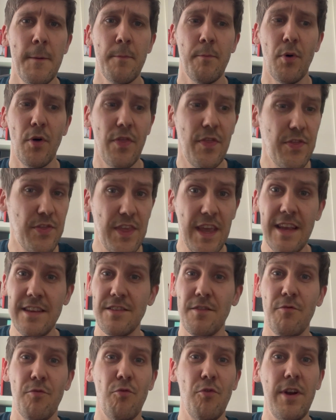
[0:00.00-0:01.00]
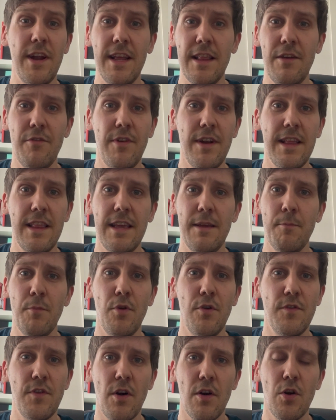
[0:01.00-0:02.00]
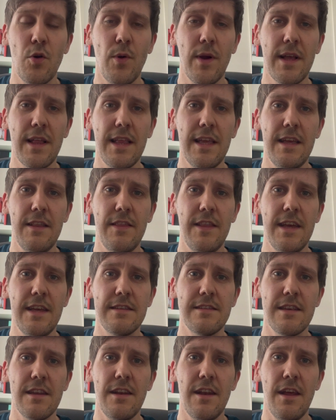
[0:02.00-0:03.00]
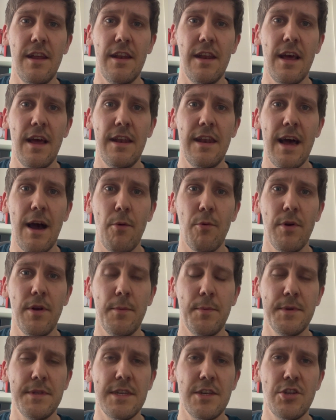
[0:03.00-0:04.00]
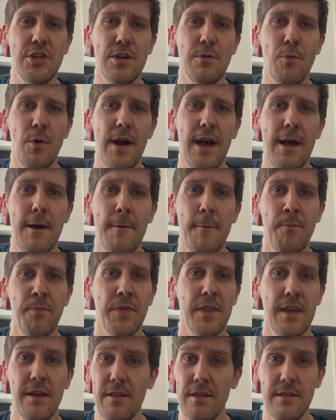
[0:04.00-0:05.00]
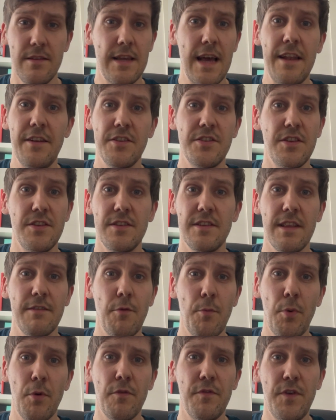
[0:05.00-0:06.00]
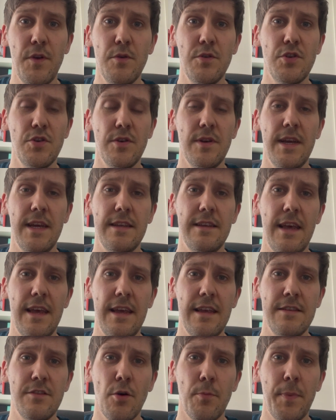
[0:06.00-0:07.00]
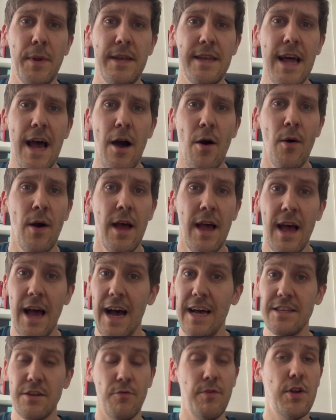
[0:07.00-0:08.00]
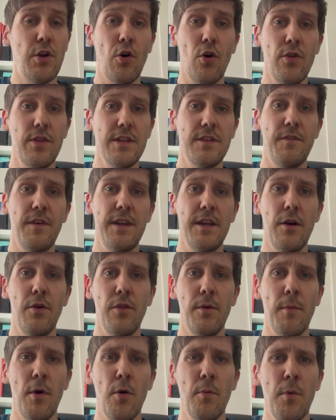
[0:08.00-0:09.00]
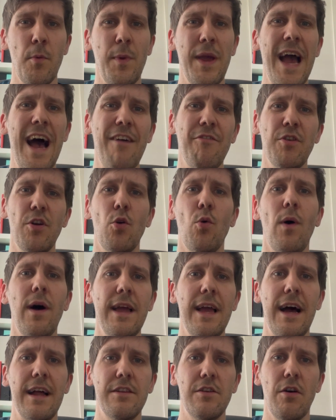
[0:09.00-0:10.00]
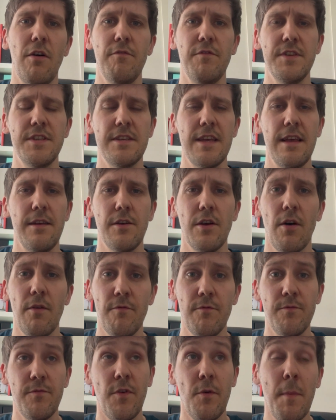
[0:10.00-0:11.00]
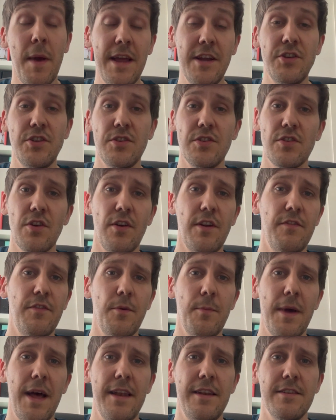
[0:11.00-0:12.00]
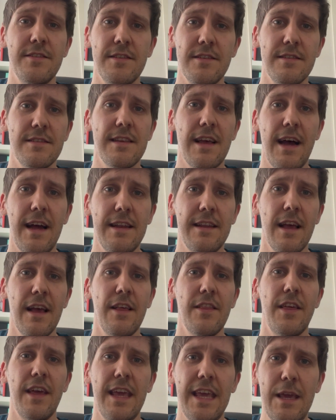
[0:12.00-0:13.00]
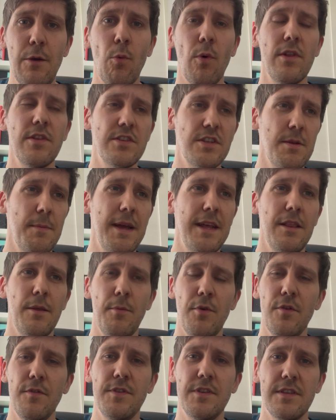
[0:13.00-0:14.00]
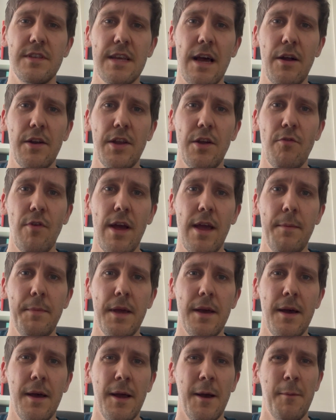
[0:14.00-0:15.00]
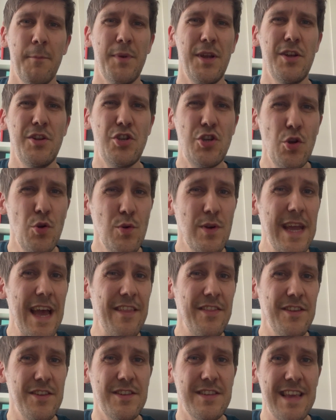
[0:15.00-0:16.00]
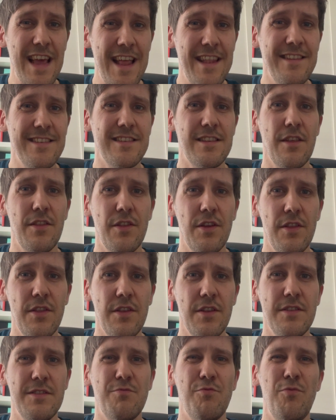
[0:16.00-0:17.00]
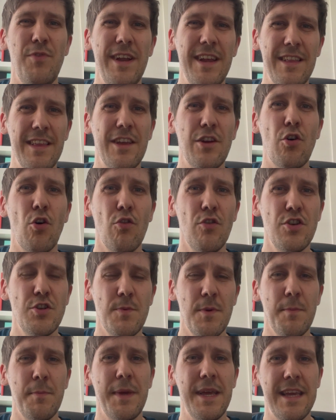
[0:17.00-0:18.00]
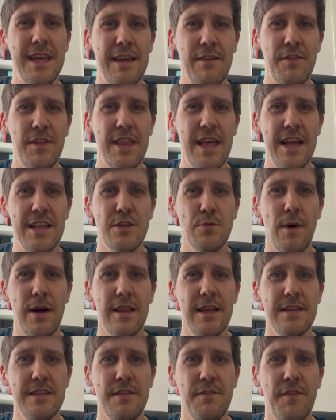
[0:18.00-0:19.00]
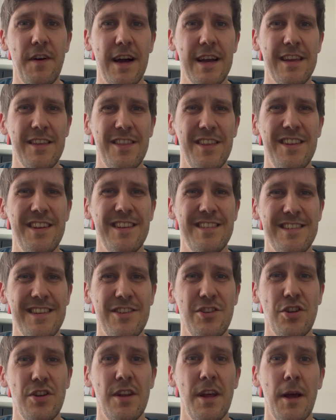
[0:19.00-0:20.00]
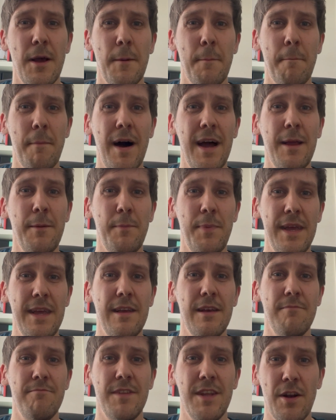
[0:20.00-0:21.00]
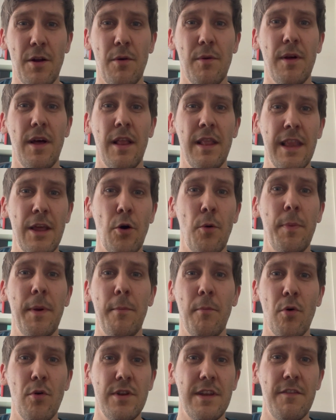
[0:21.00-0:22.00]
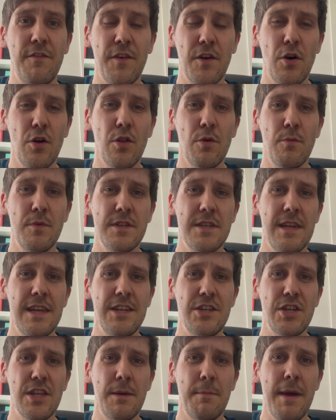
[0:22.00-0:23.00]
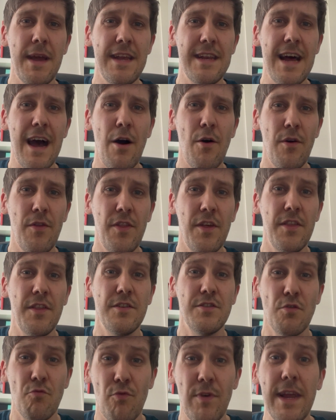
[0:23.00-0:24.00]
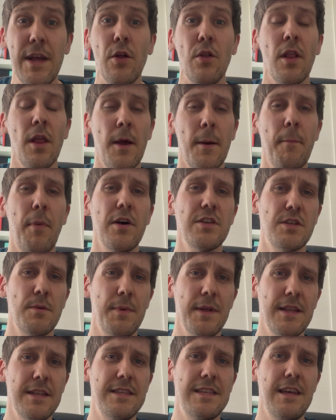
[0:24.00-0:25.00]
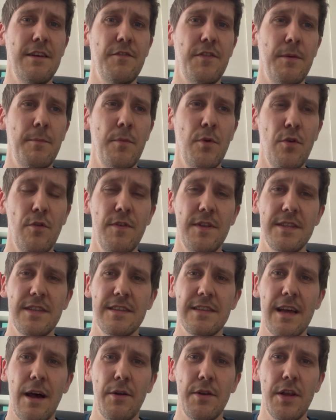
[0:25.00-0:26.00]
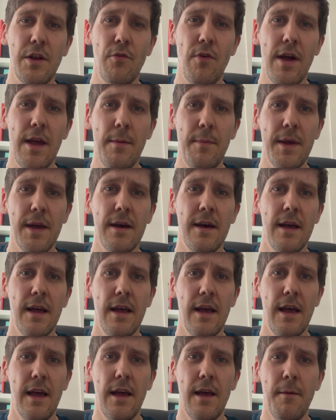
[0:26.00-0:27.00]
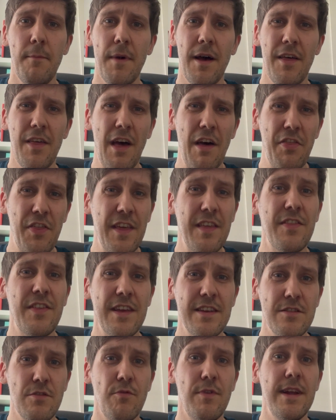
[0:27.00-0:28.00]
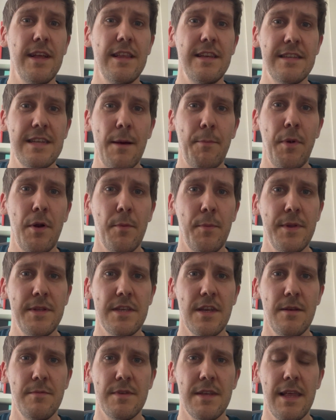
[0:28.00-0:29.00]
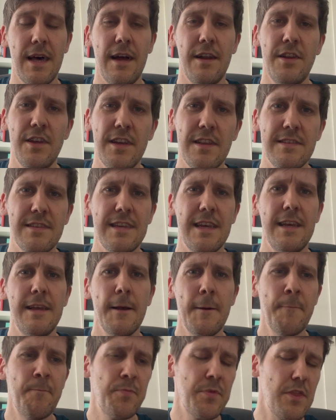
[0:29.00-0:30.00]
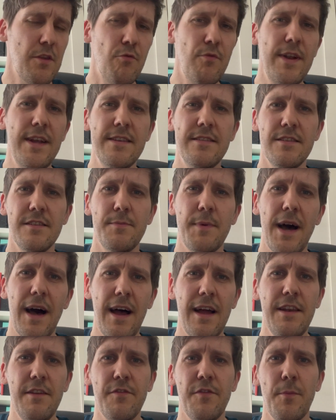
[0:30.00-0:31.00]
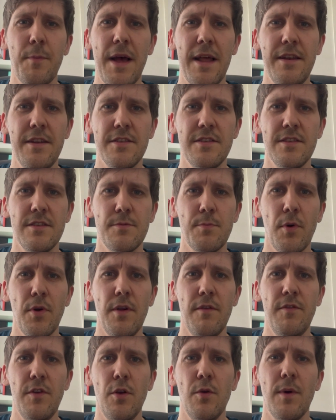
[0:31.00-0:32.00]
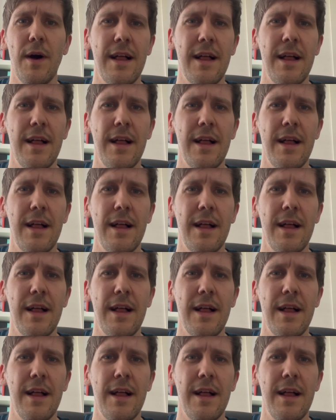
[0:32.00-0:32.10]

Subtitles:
But things have really moved on quickly in this, and now we're in a position where Henderson's Liverpool future is up in doubt. As I record this video at the moment, we haven't quite had confirmation from Henderson's side that he wants to make the move to Saudi Arabia, but you do get the sense that there's real encouragement being given there to Al-Ettifaq, and that decision might be, a little bit more difficult than was initially made out, and that there's a real possibility of him moving to Saudi Arabia. I think things are really stepping up in terms of that, and you can see the reasons behind it from Henderson's point of view.